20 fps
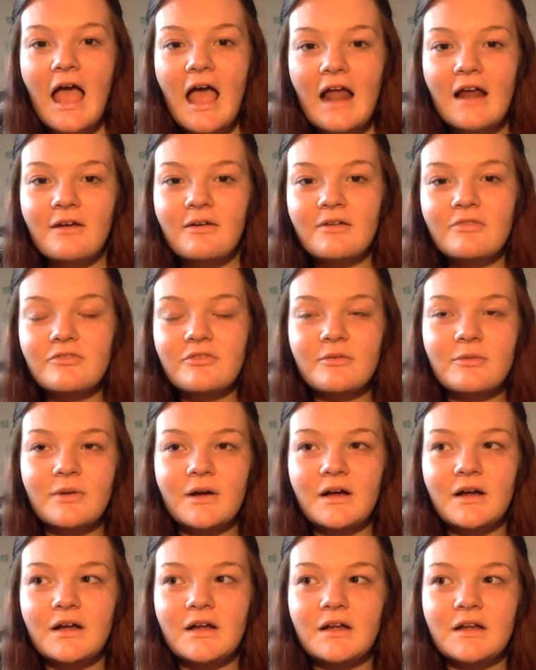Hello
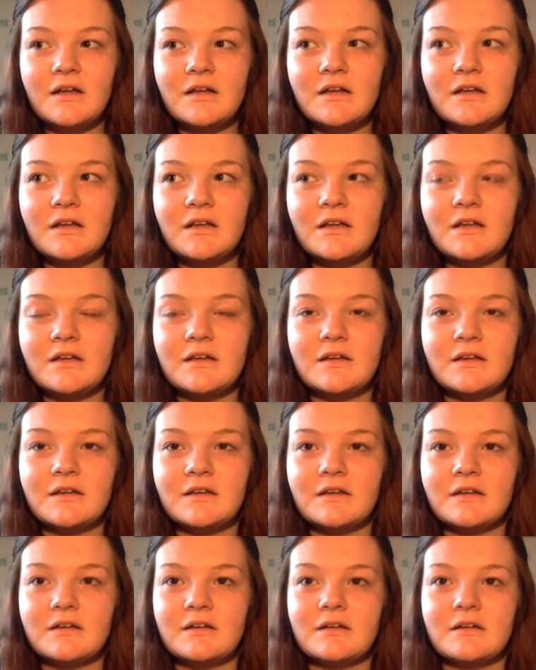everyone!
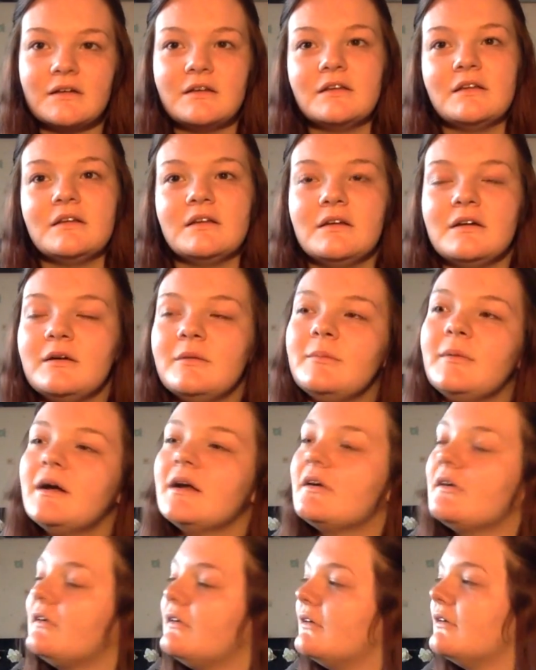Oh my
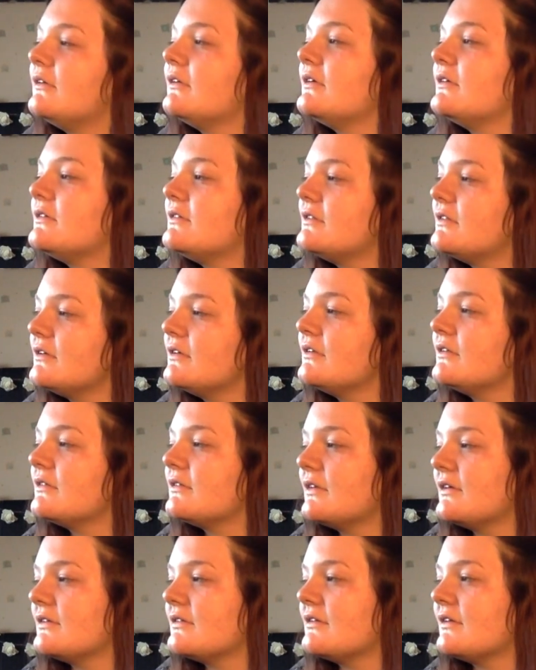god, as soon as
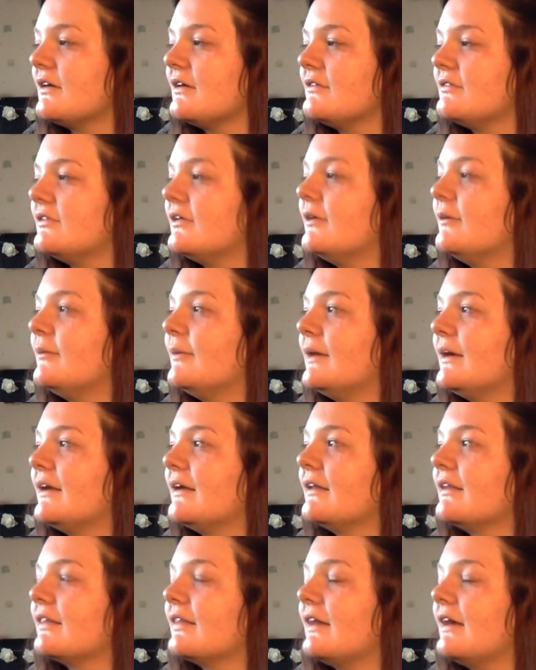I start
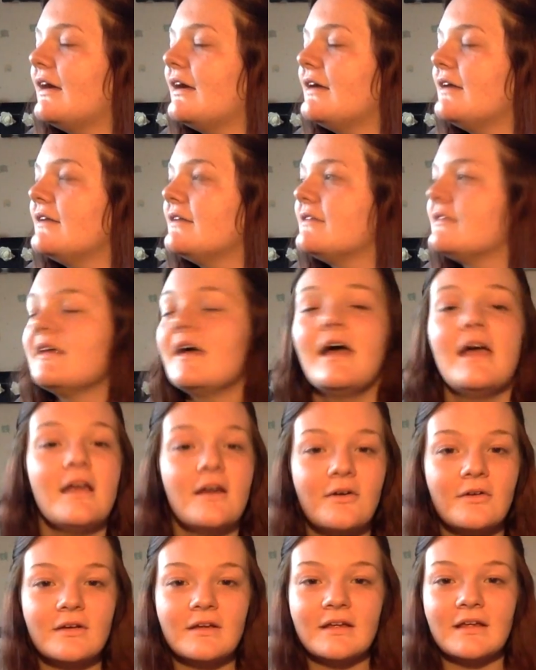filming there is a
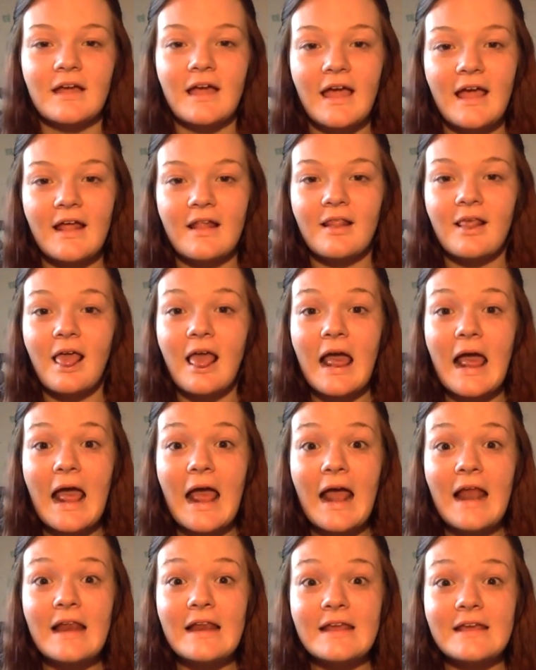
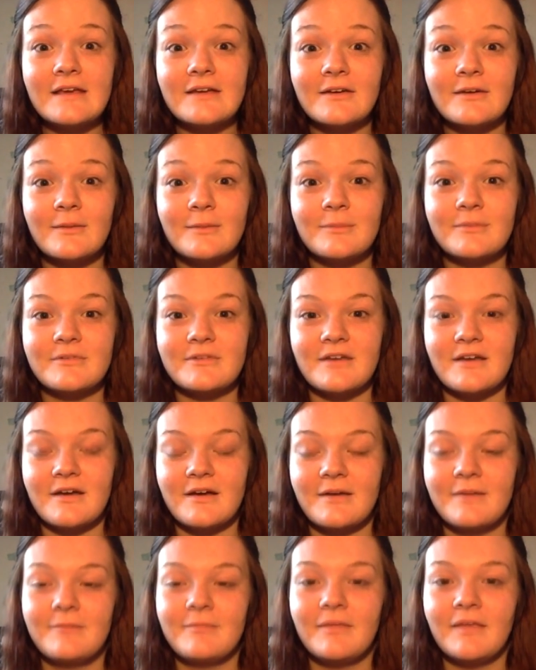
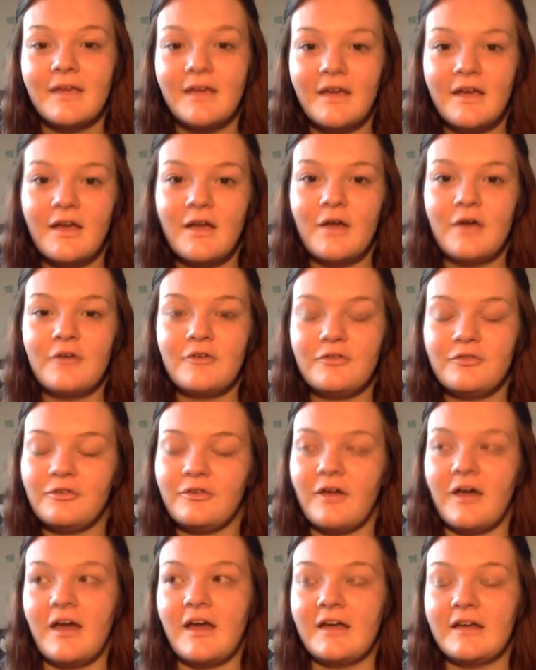helicopter
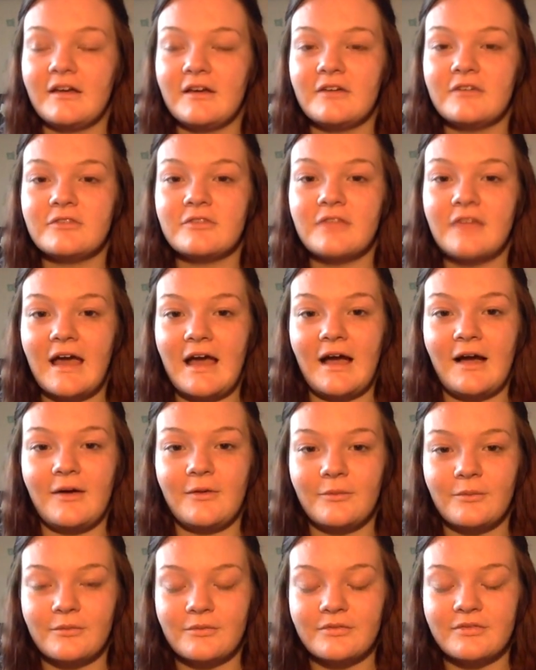flying over the
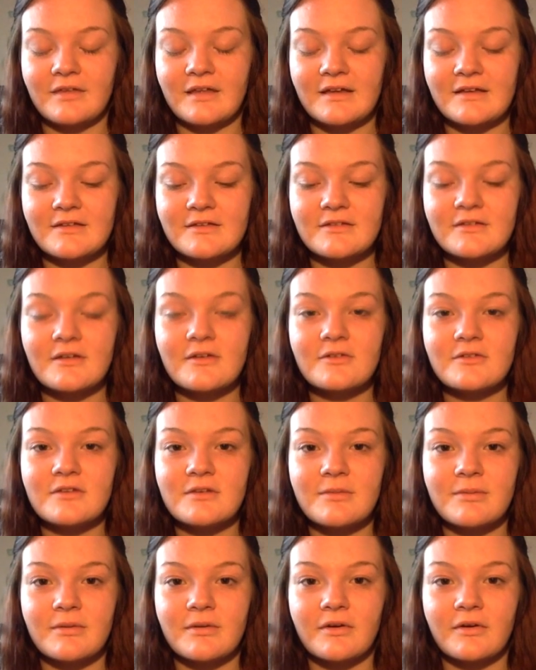house. That is so
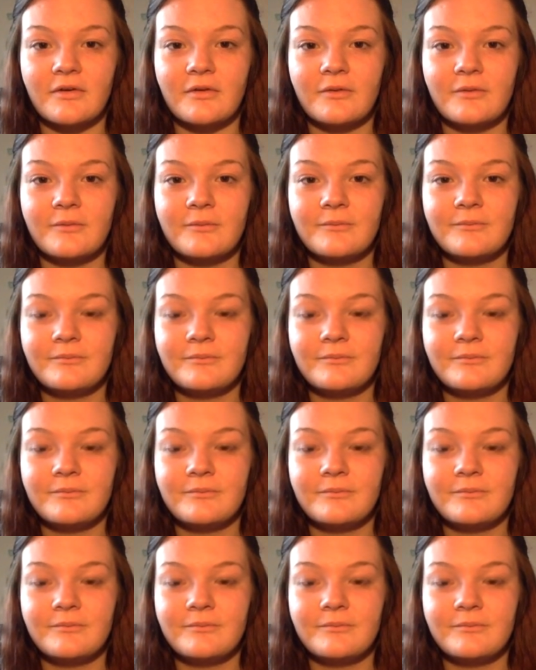typical.